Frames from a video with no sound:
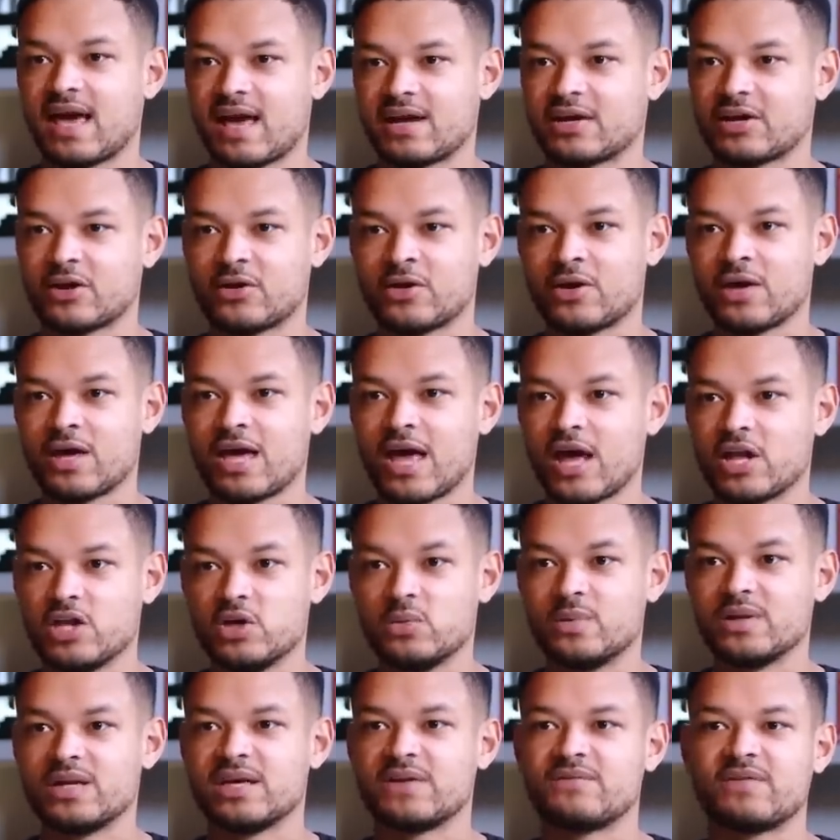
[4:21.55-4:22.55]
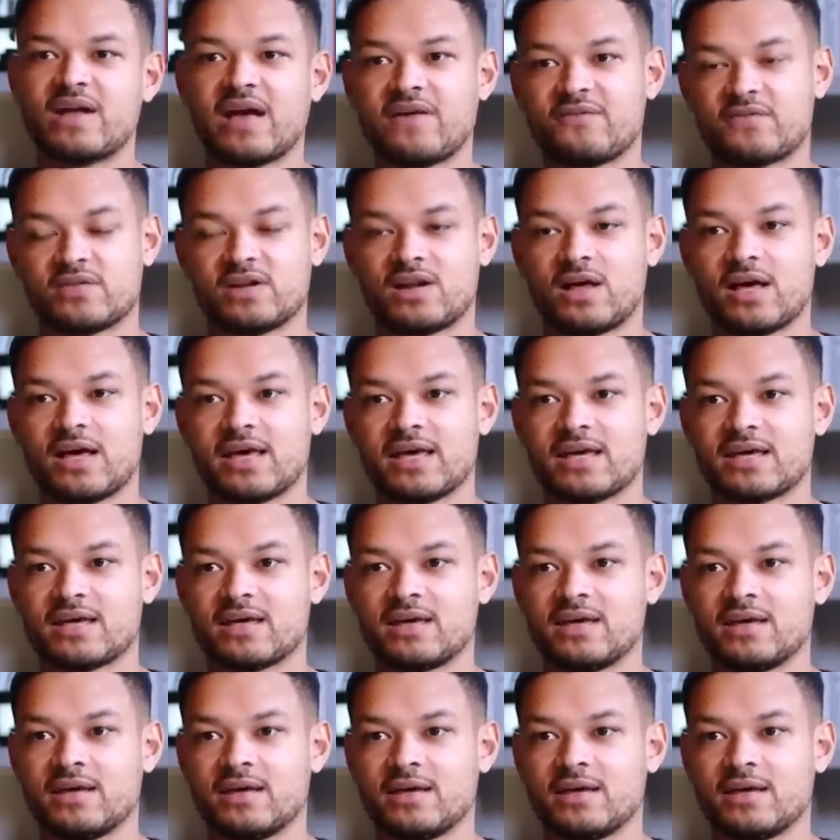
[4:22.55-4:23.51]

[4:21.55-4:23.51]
And I go, and you wouldn't even have to like